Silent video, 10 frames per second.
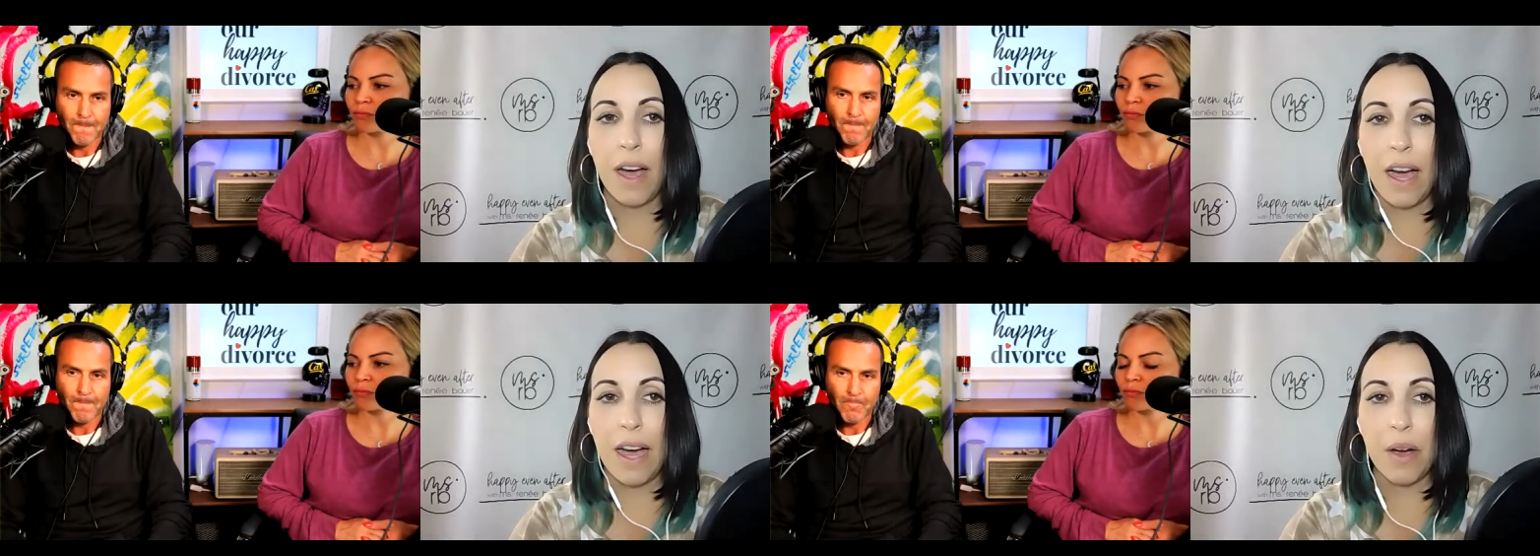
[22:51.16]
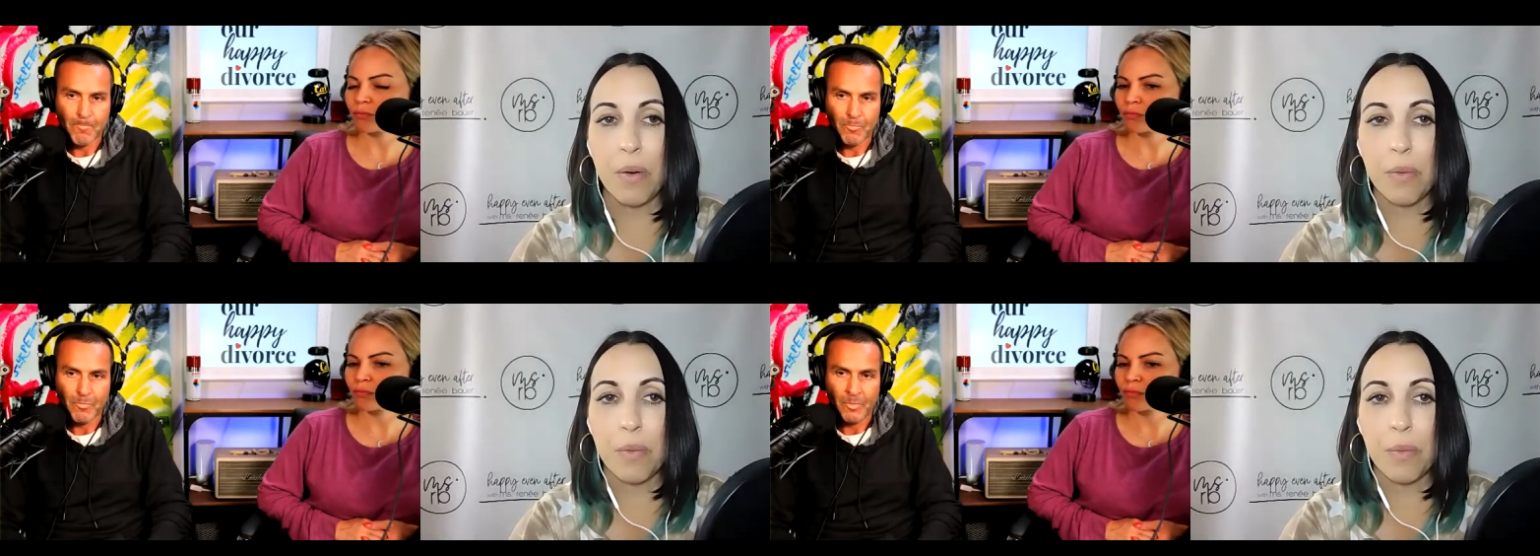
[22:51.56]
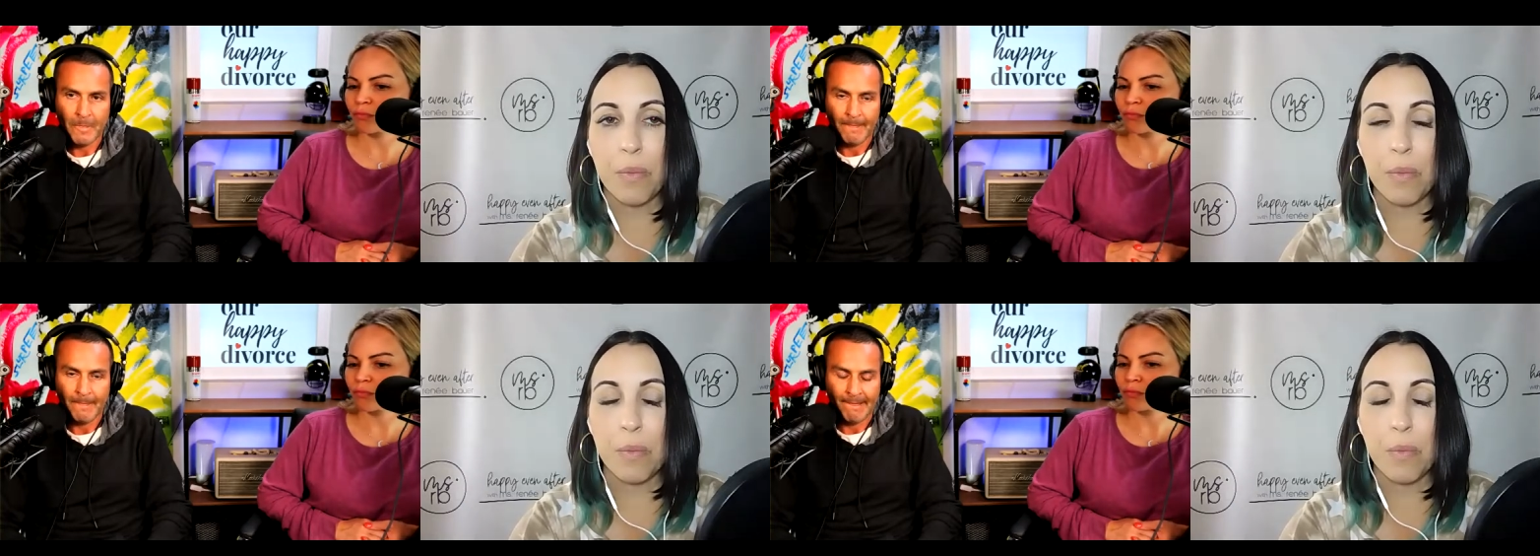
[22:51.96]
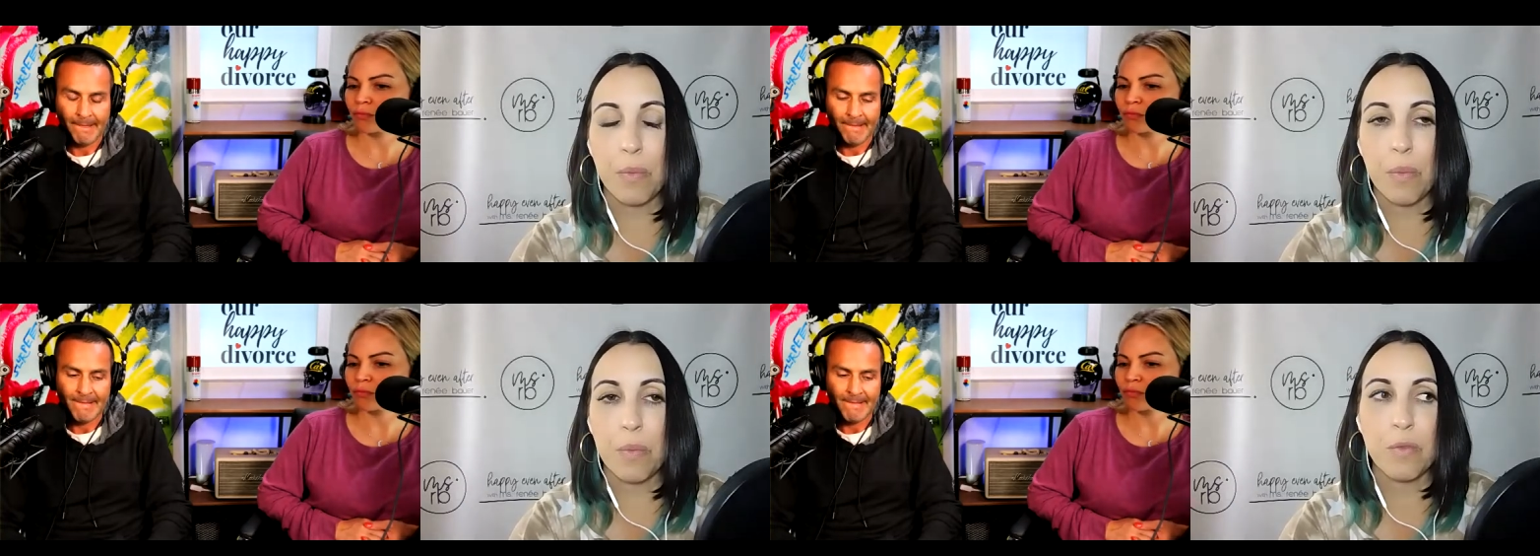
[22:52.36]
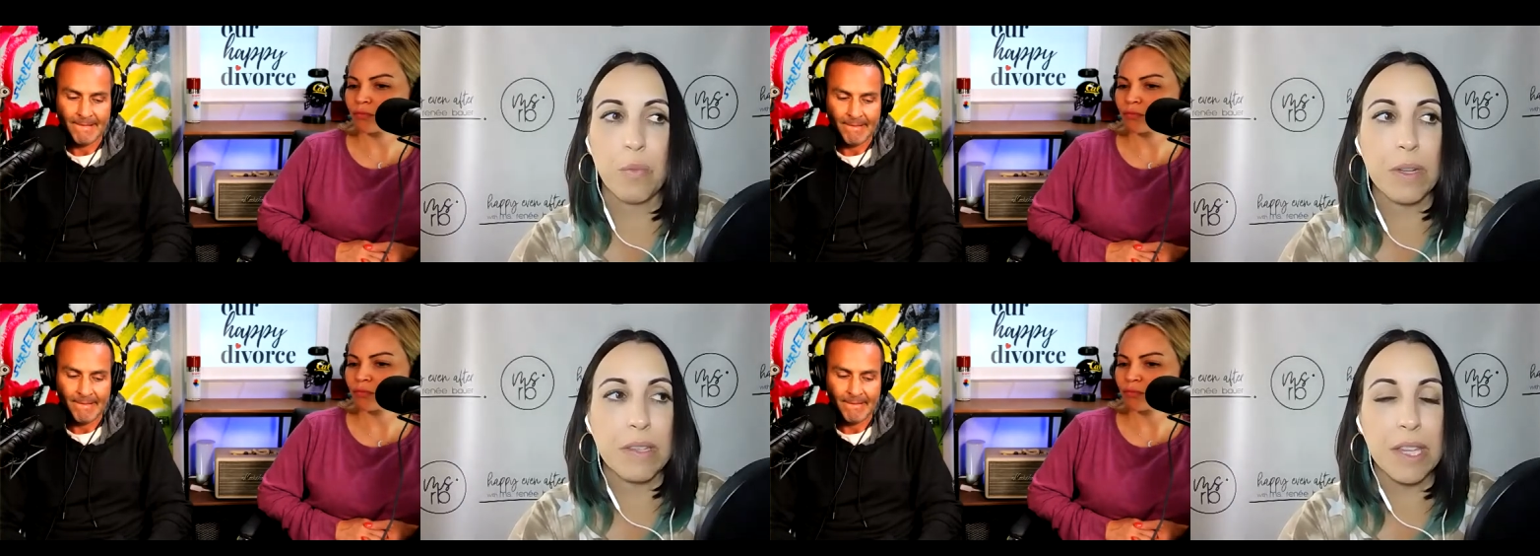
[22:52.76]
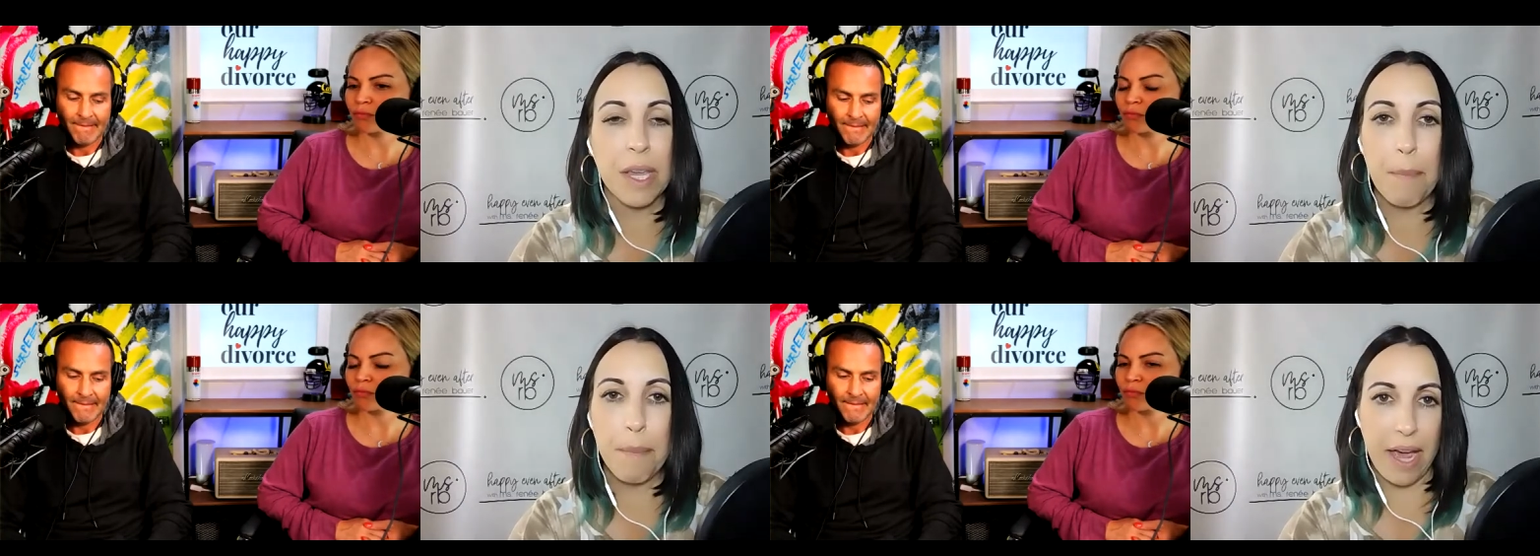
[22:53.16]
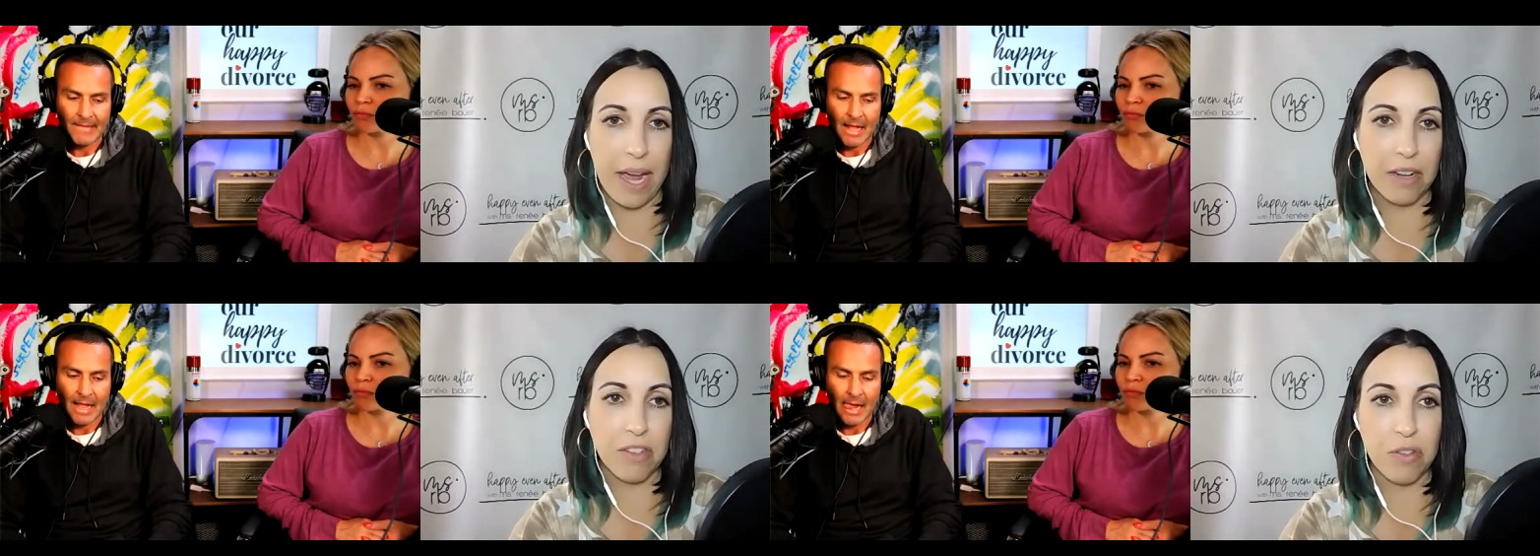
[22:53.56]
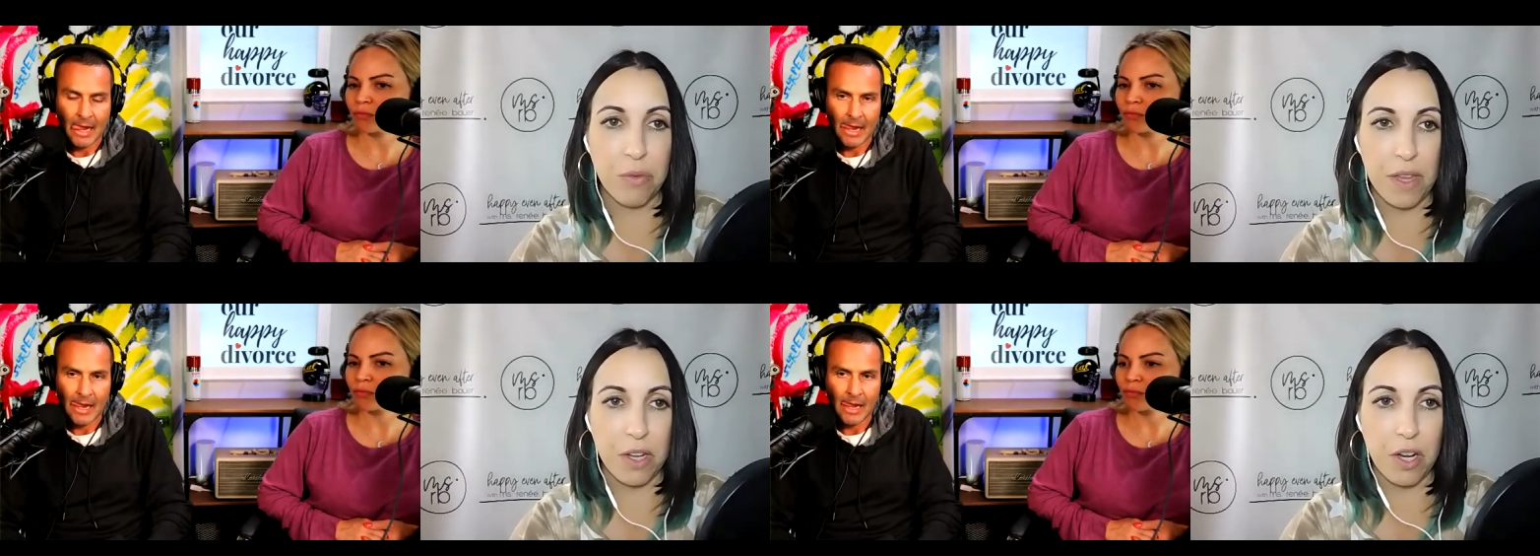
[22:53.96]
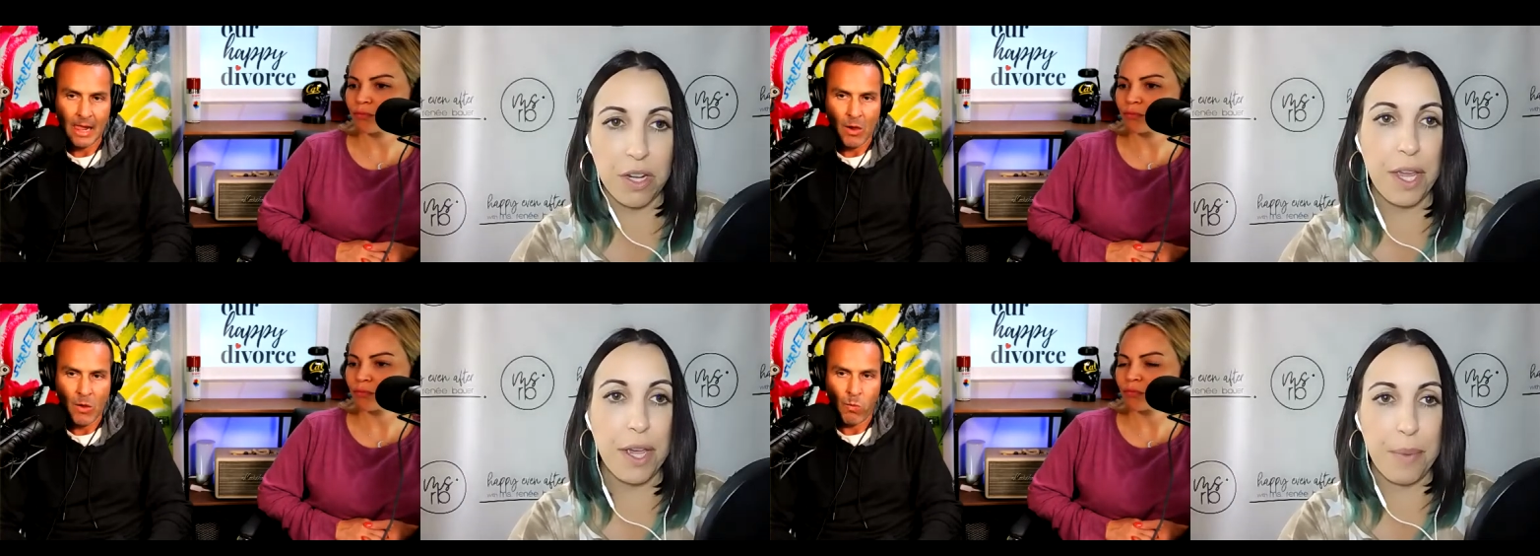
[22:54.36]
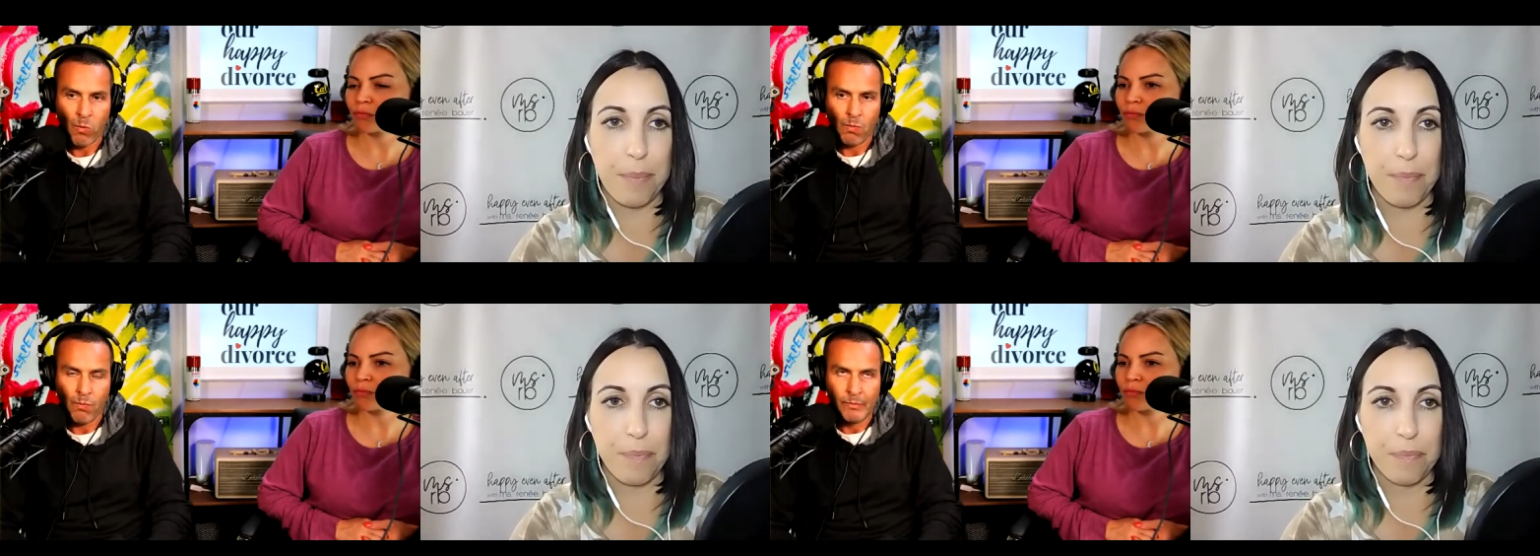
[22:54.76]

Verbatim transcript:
Speaker 1: how what's the impact do you think on him